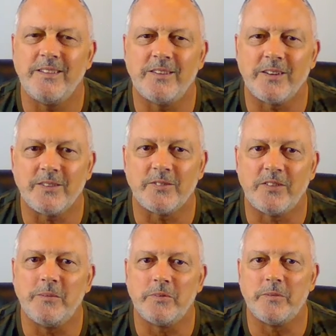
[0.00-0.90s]
Donald
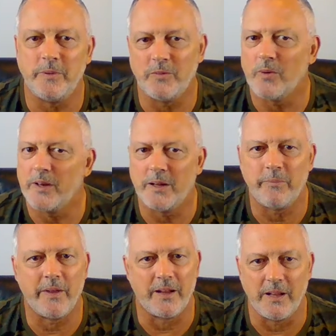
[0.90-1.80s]
seems to be right
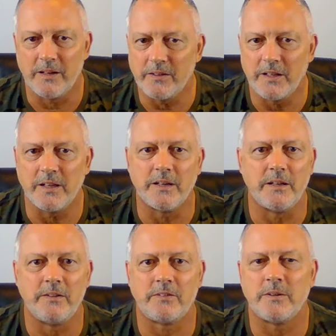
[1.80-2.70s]
up that alley,
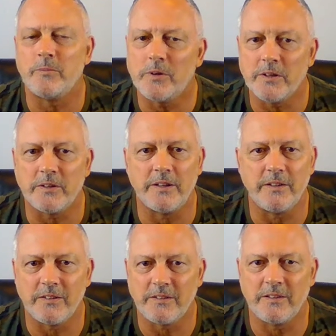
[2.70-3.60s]
guys. Come on,
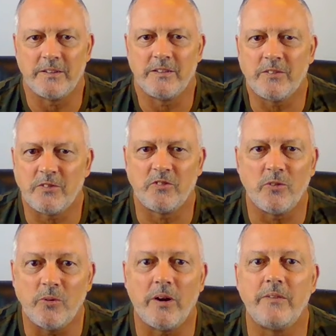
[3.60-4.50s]
like, it's
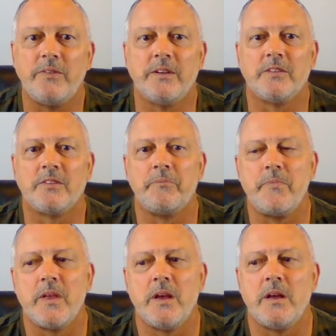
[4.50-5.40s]
so obvious.
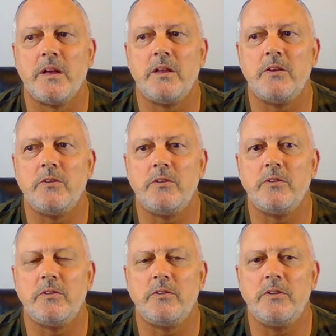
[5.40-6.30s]

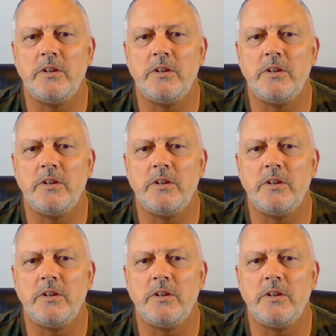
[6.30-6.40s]
You